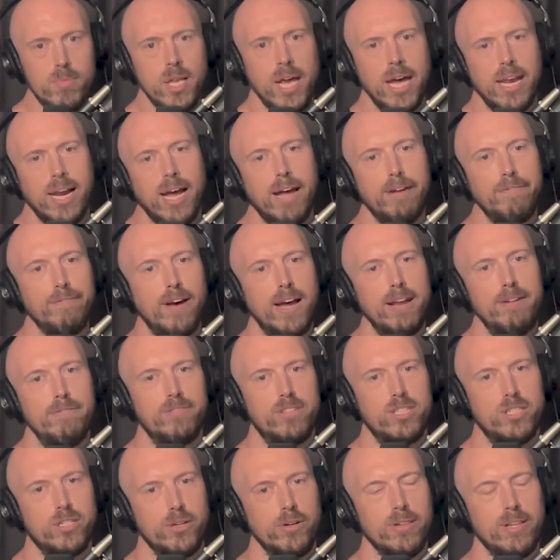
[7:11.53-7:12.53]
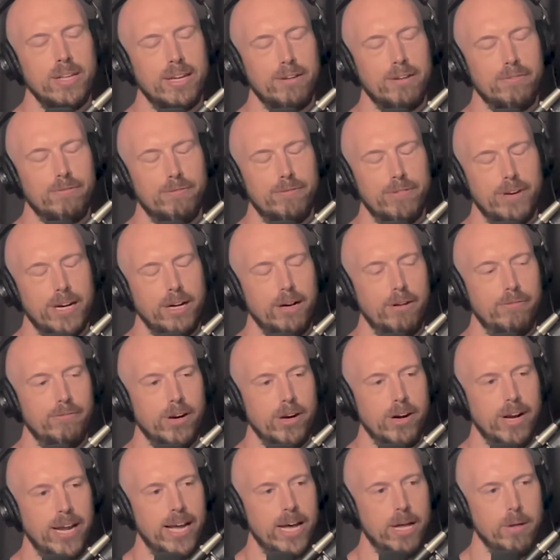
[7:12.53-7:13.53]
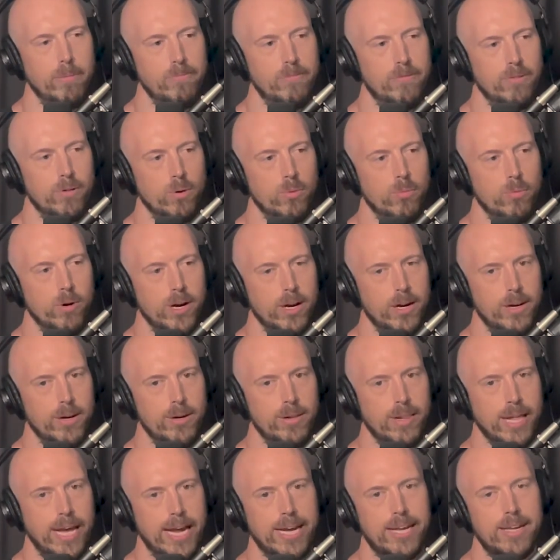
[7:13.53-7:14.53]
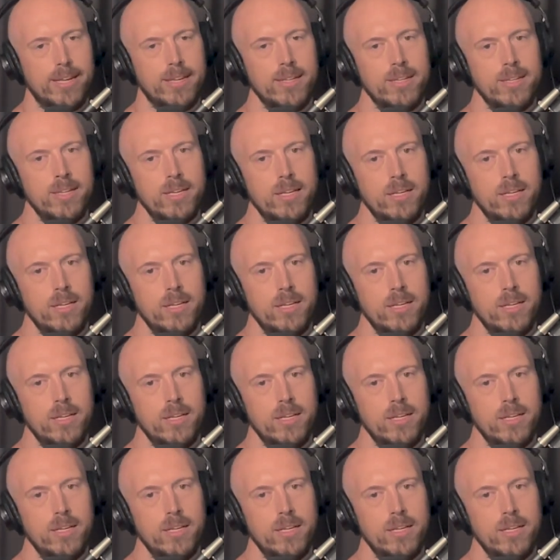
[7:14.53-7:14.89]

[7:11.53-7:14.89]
and I find journaling very, very helpful, where like